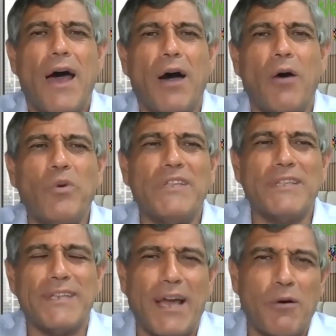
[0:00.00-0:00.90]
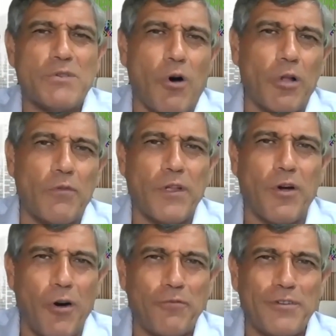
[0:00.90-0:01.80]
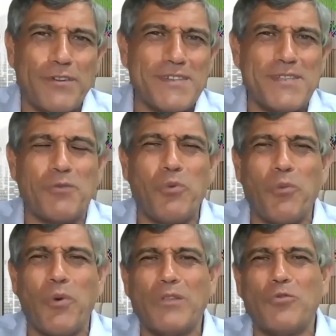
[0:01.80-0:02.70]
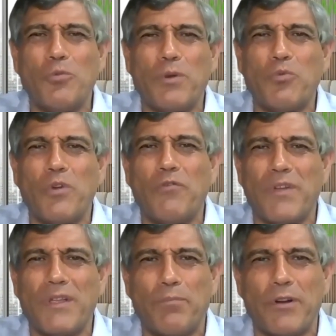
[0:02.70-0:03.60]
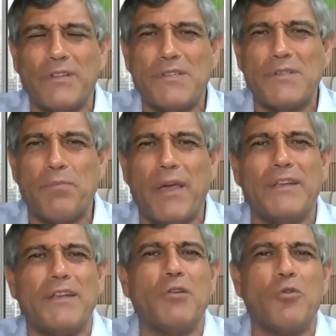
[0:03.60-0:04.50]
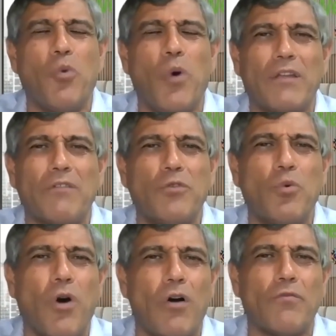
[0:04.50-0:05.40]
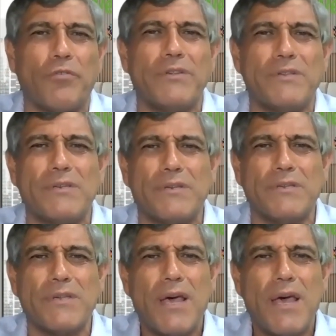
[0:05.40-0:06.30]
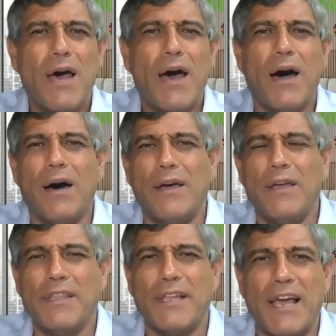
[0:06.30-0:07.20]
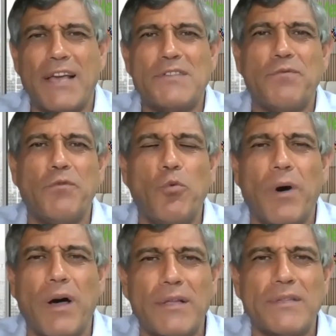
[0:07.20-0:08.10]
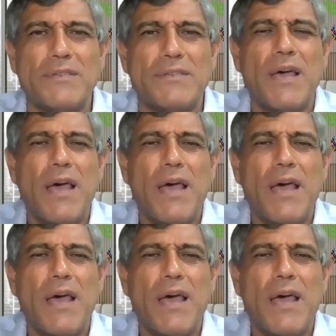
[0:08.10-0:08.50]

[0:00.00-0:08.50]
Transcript: We didn't announce all of the conferences that we went to, but we've participated in quite a few conferences in the last few months,